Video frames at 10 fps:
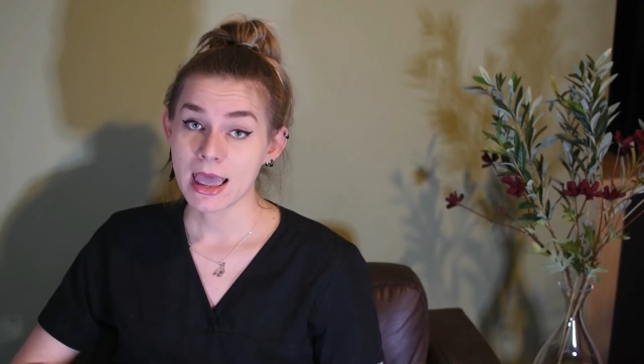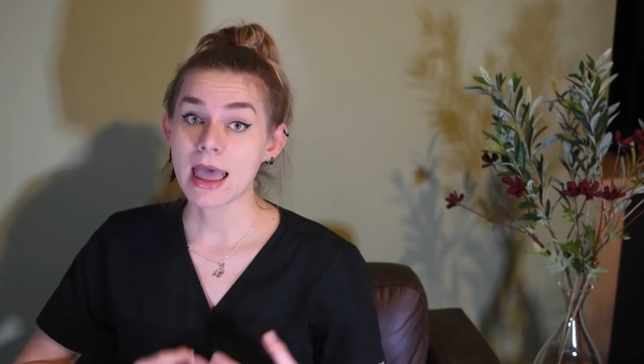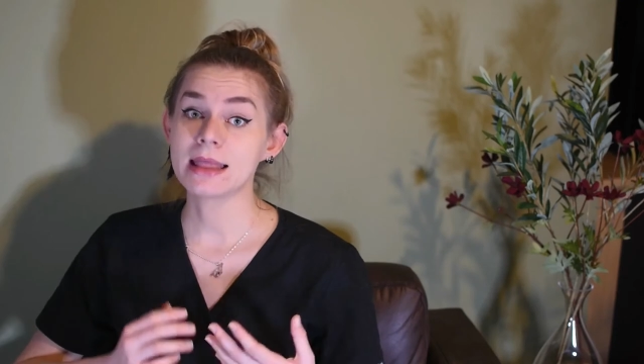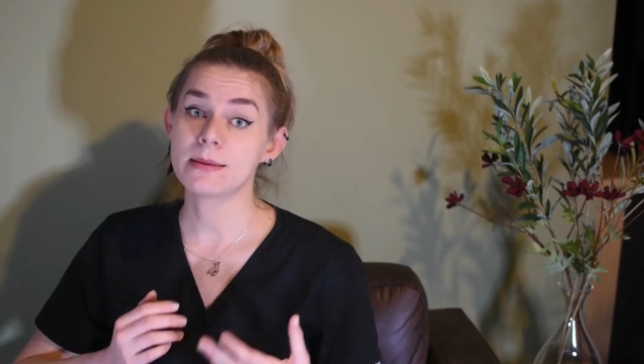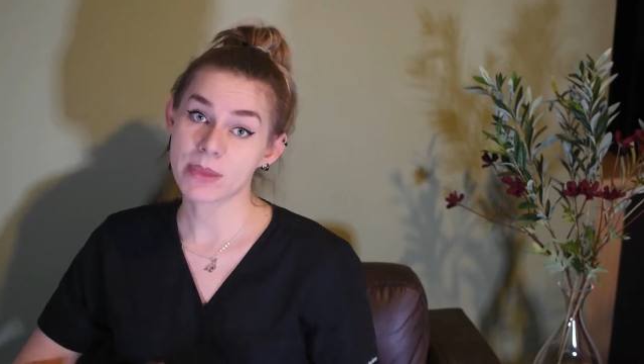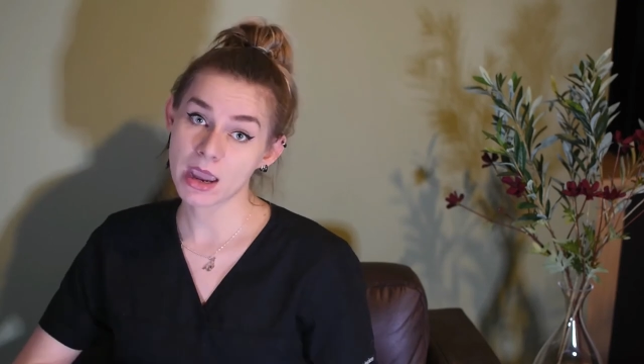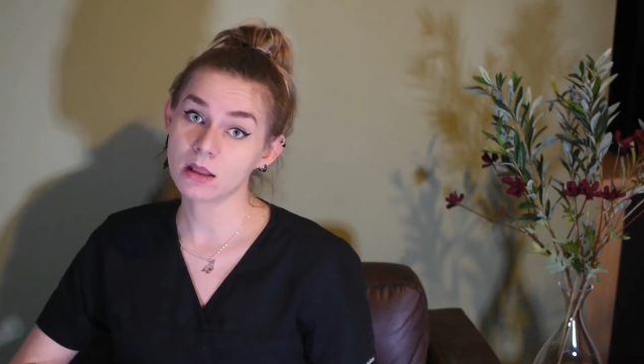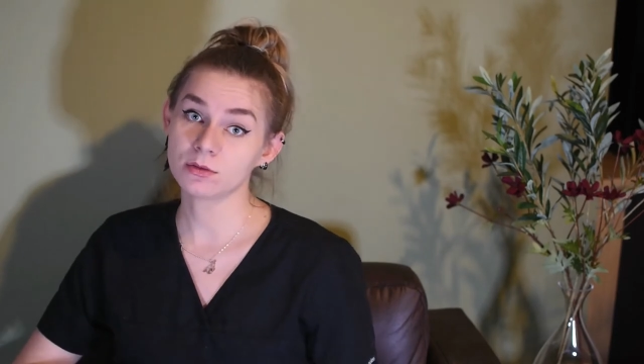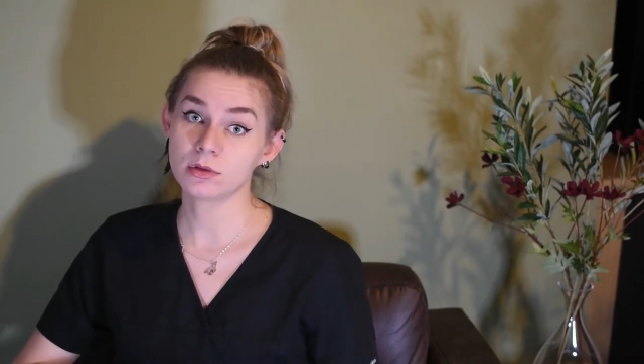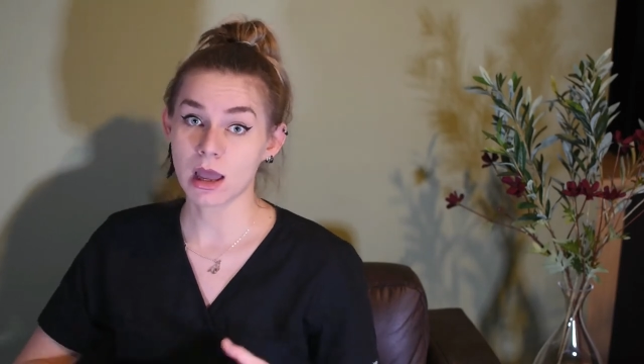and a
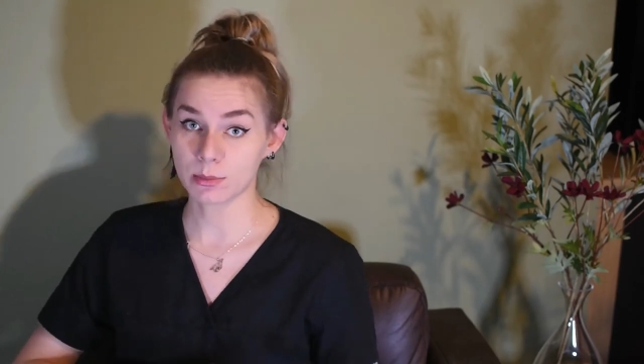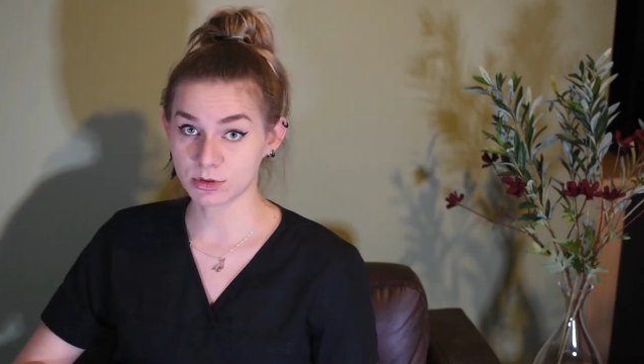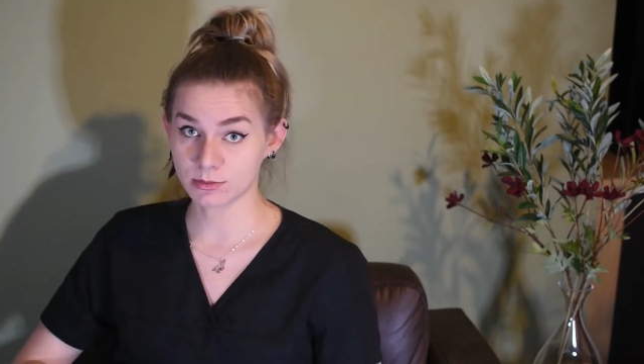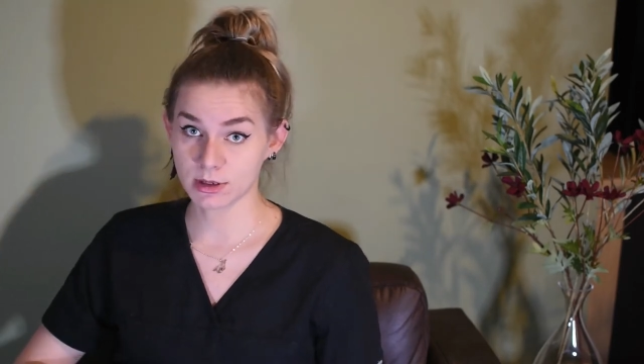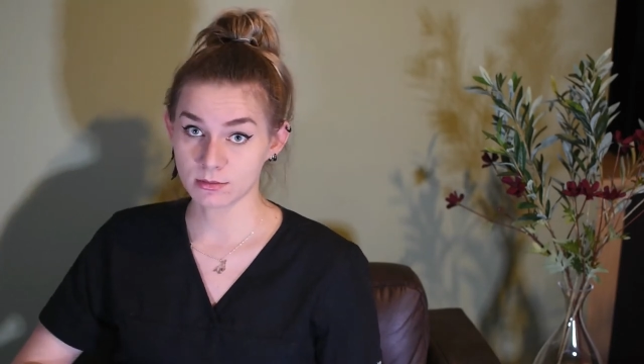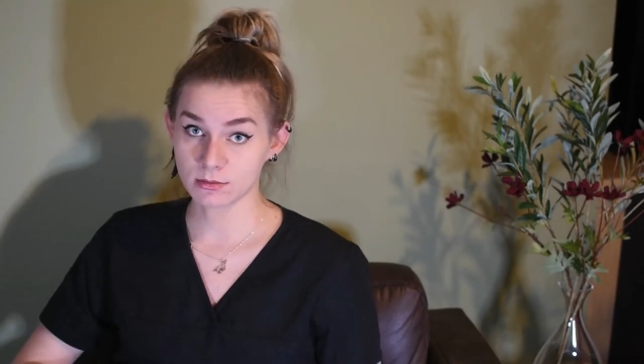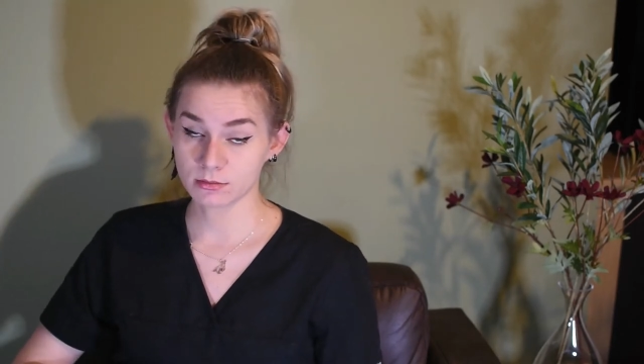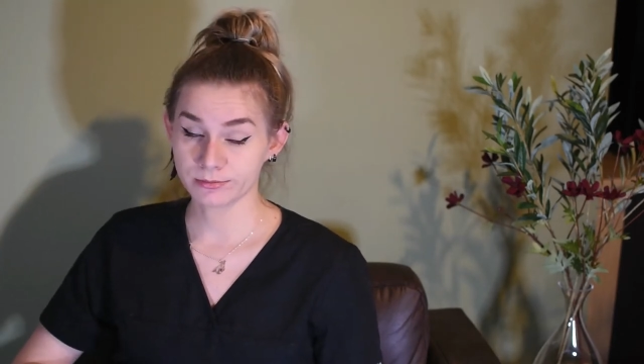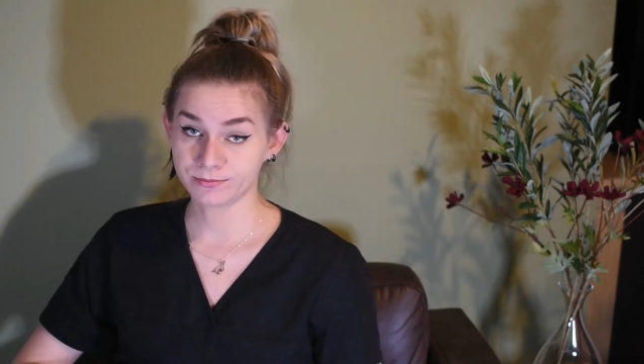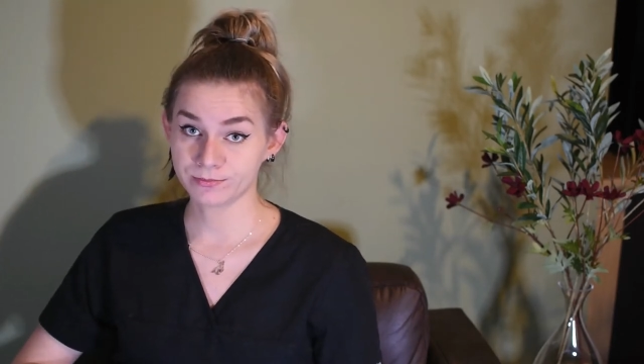painful abdomen.
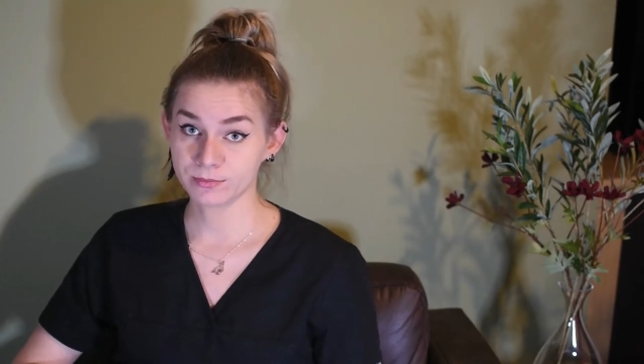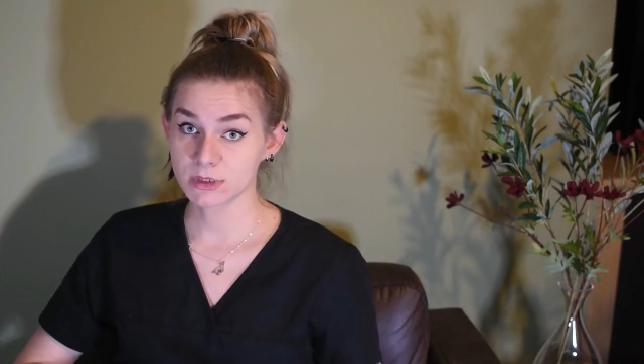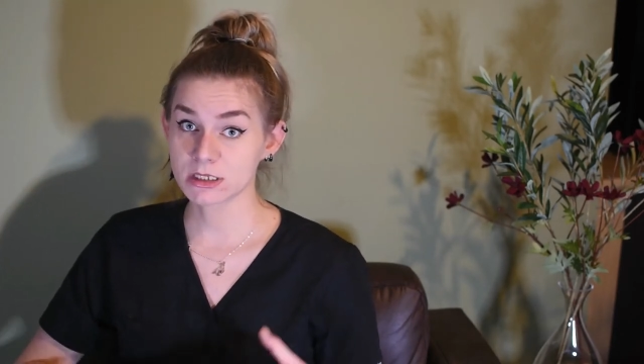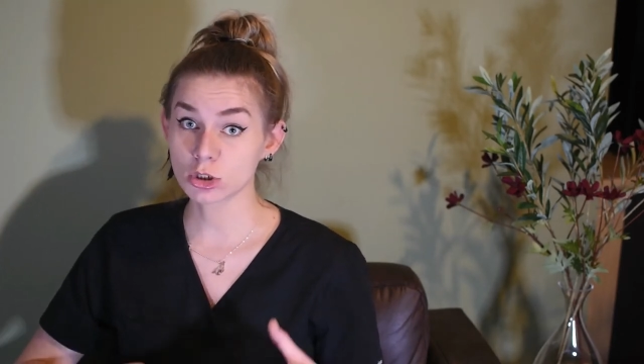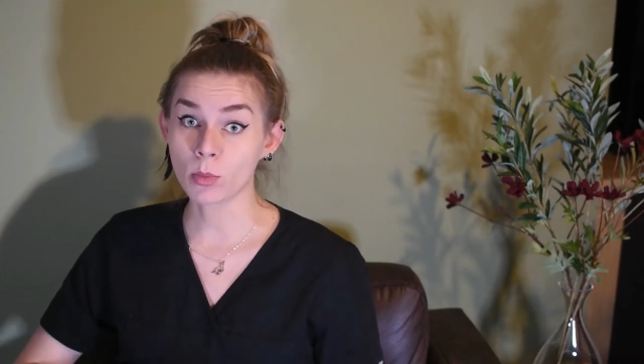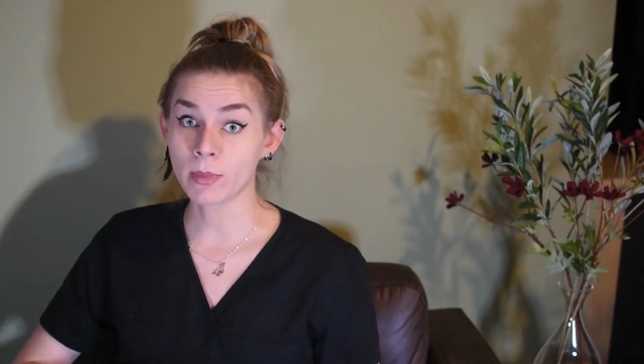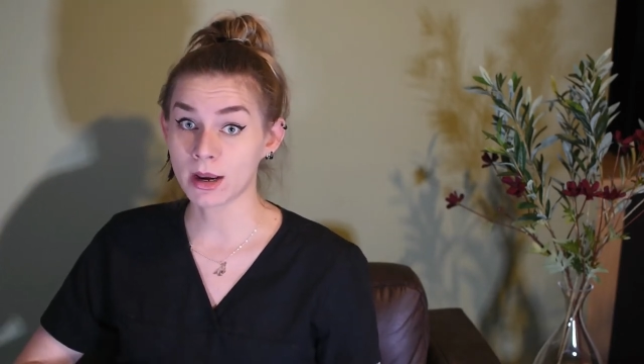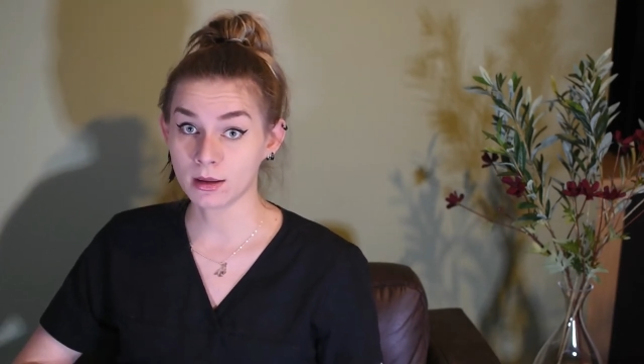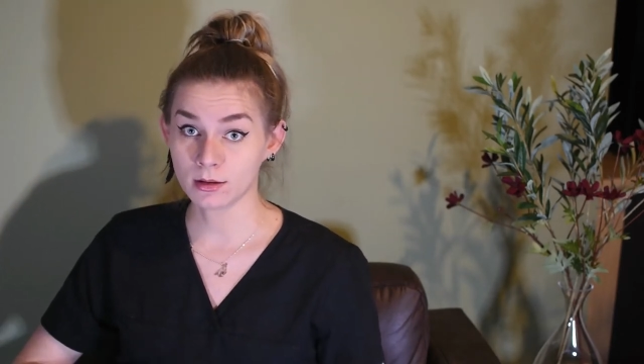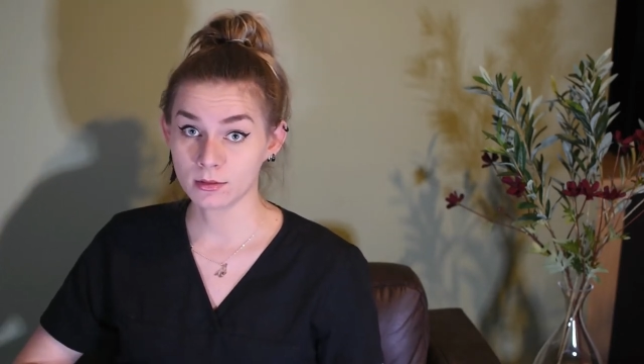So many.